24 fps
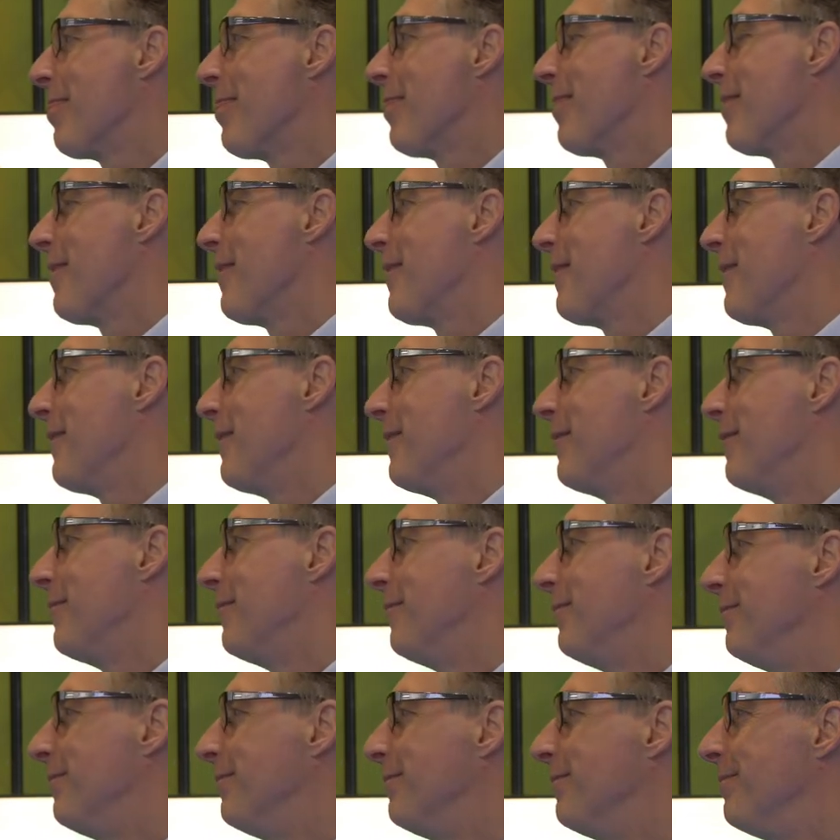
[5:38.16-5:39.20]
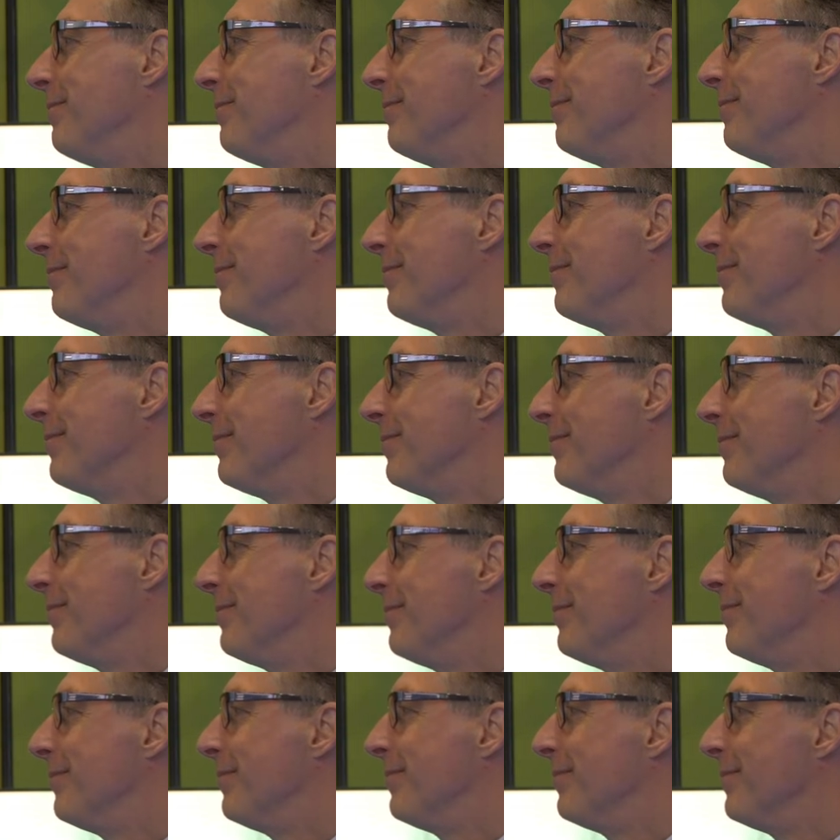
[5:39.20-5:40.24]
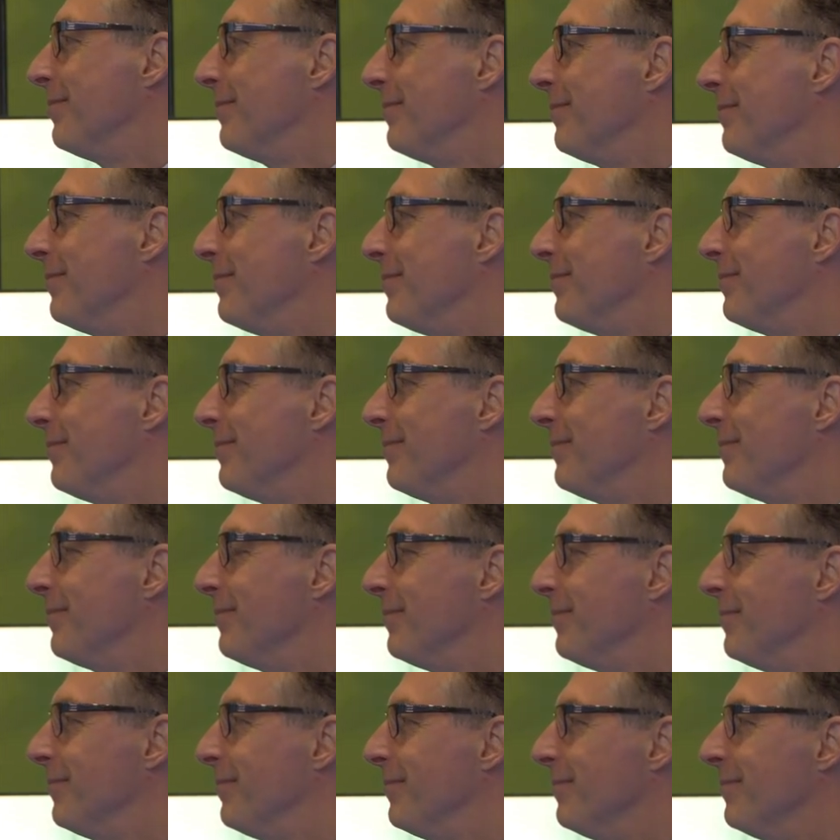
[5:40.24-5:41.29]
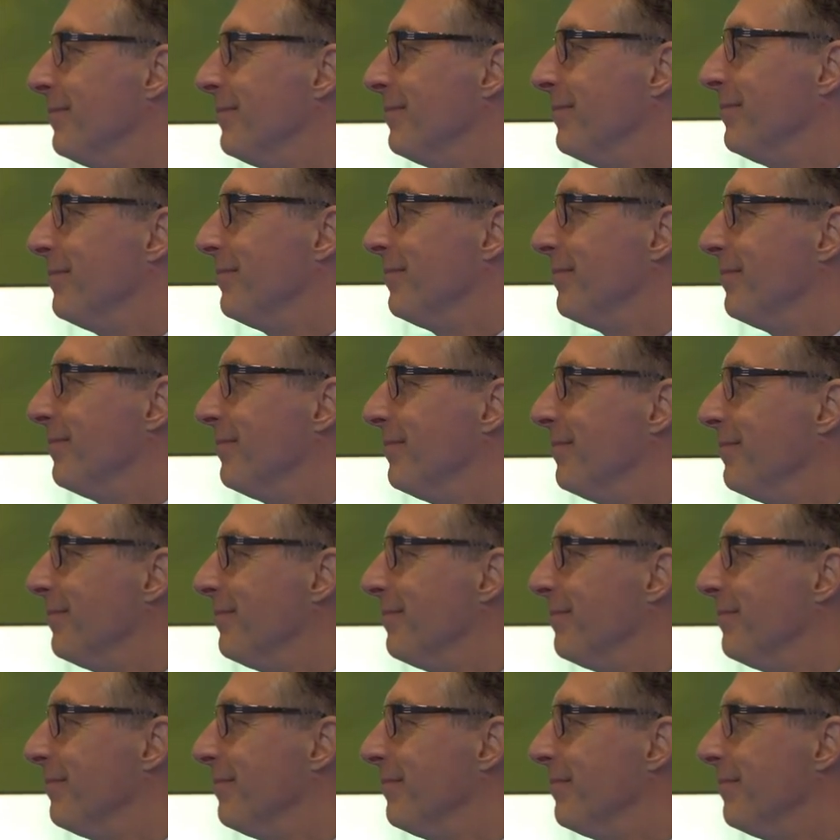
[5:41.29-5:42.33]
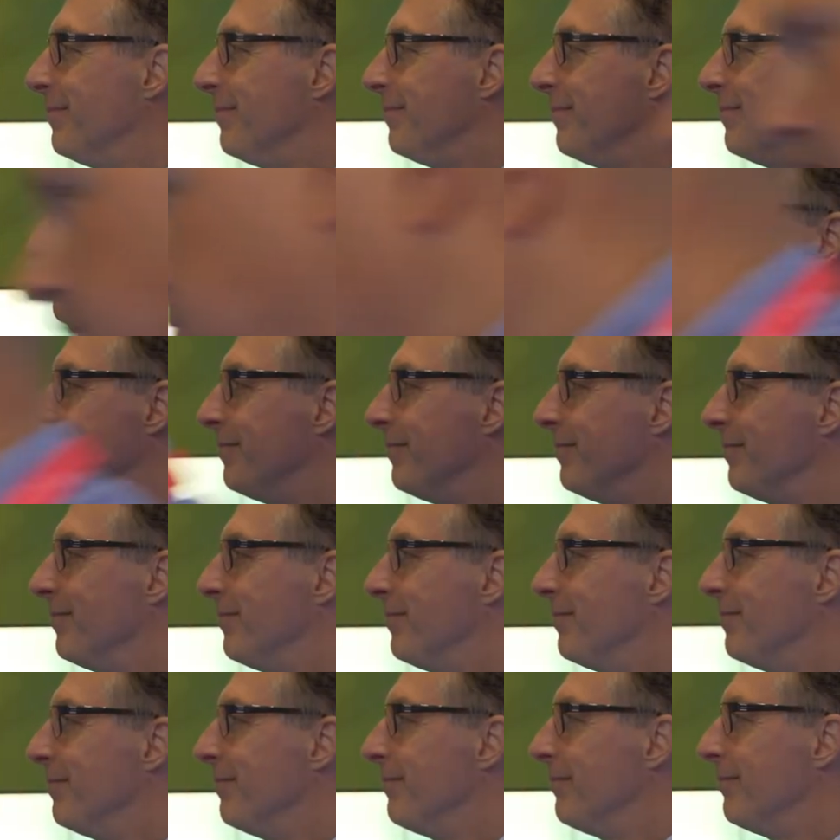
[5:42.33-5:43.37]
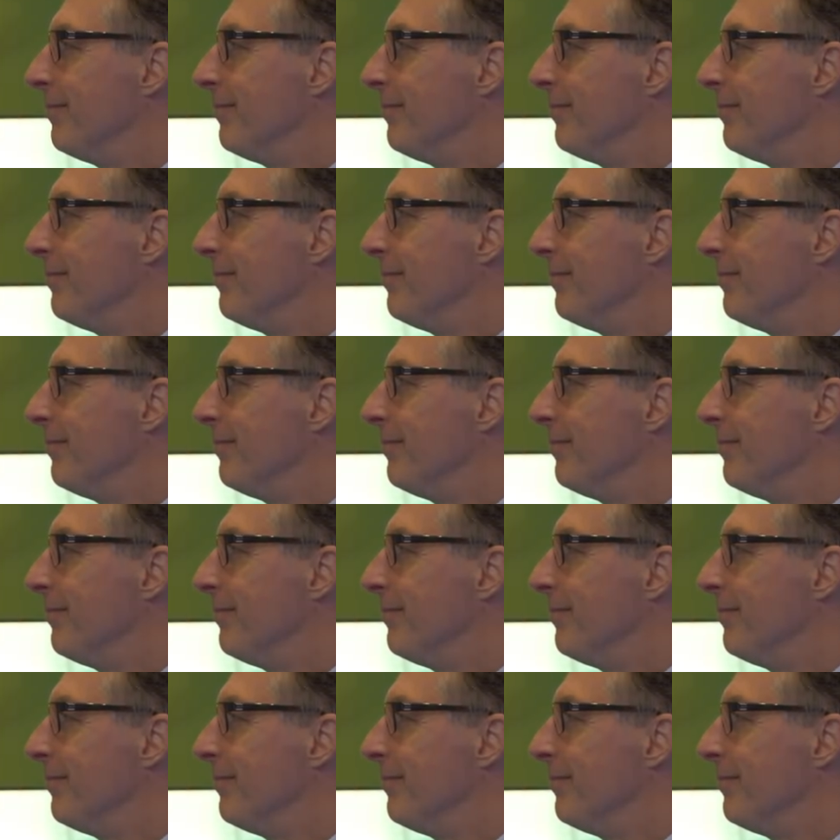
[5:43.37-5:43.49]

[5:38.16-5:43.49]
(silent)